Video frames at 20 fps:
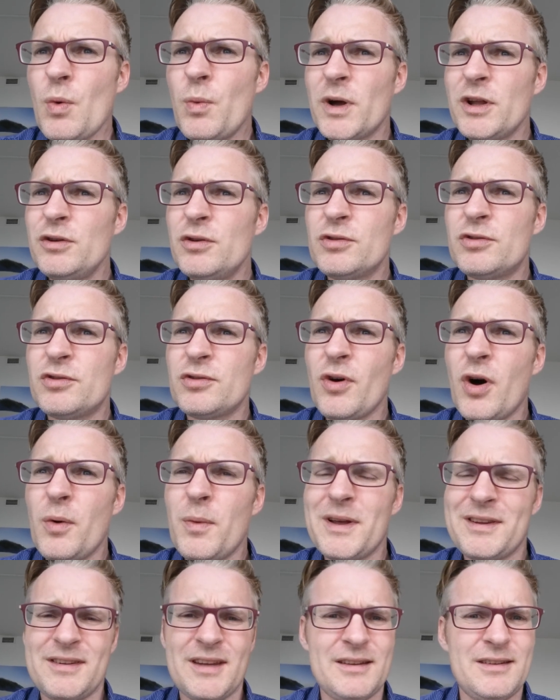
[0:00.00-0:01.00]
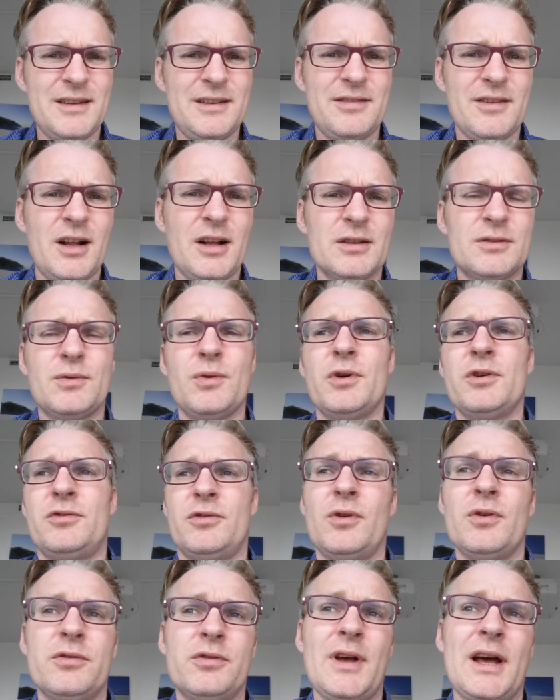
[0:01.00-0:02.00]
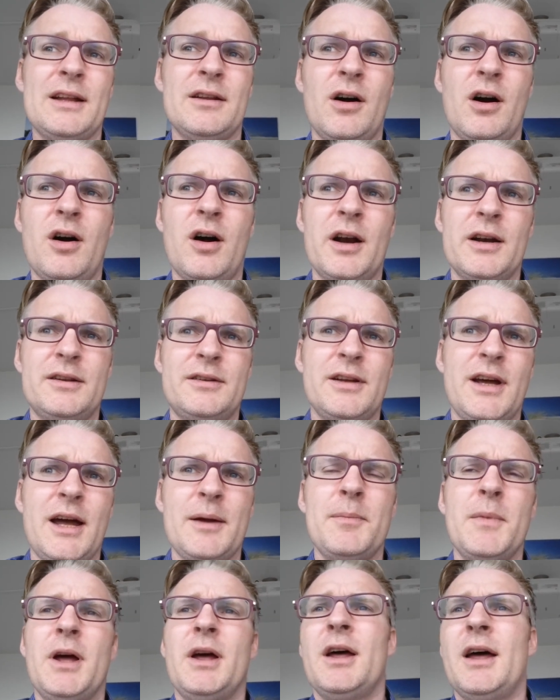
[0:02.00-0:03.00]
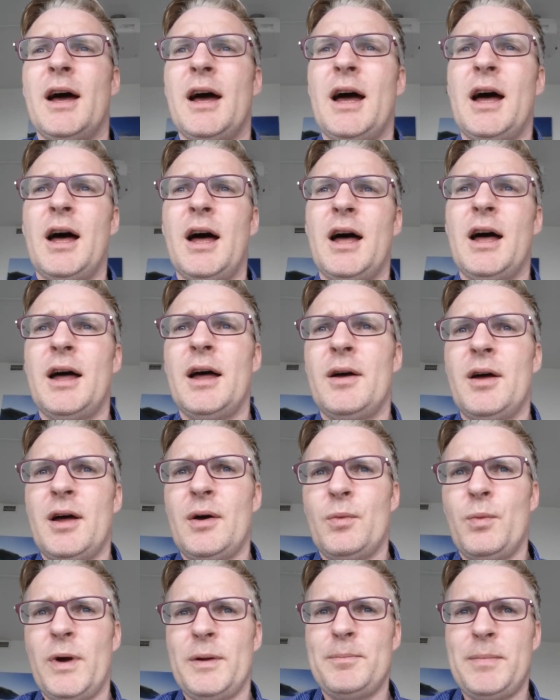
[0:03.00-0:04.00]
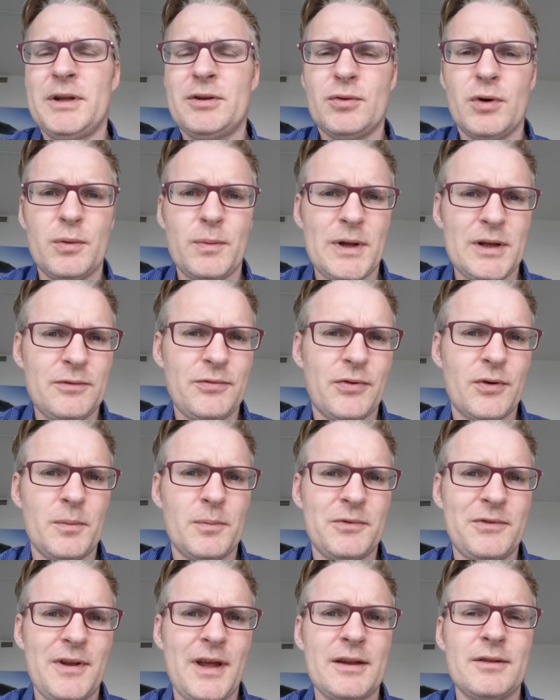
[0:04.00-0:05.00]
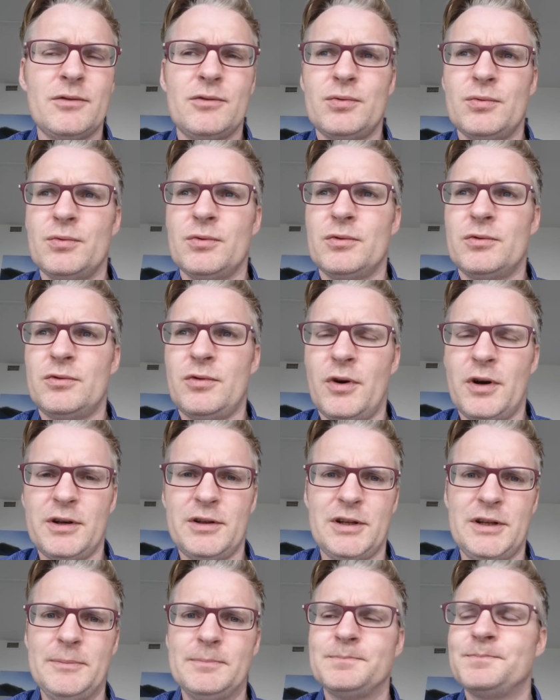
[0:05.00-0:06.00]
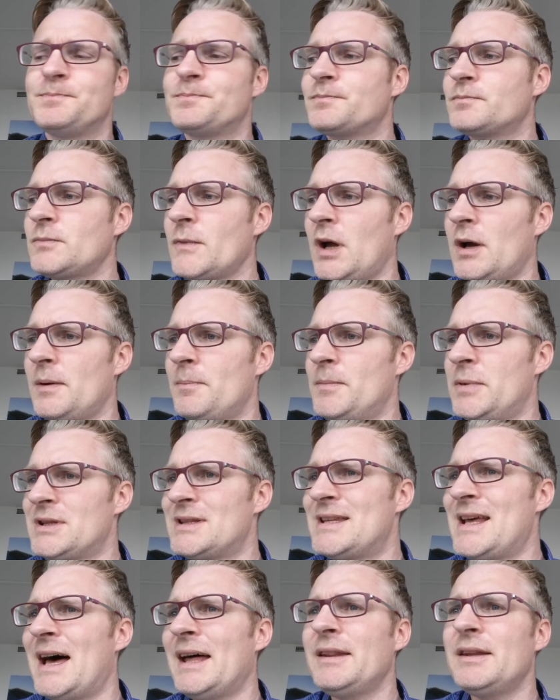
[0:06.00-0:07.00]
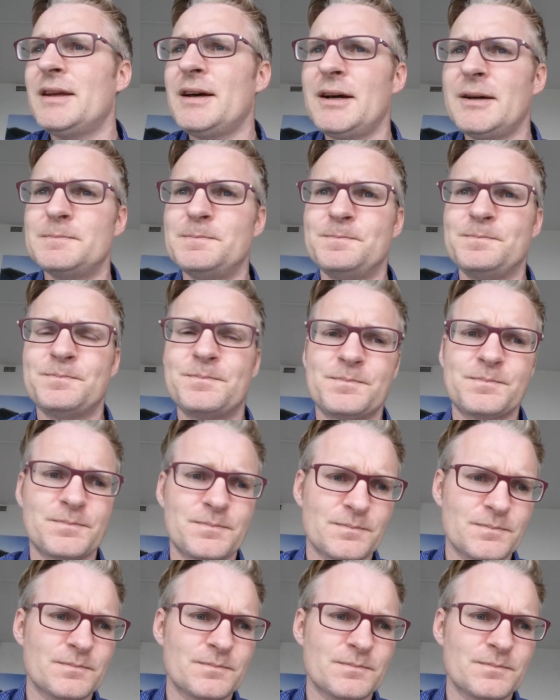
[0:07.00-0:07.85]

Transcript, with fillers: what you saw was that these altcoins also had a hard time uh, when Bitcoin went from ten to thirty. Uh, but then, um,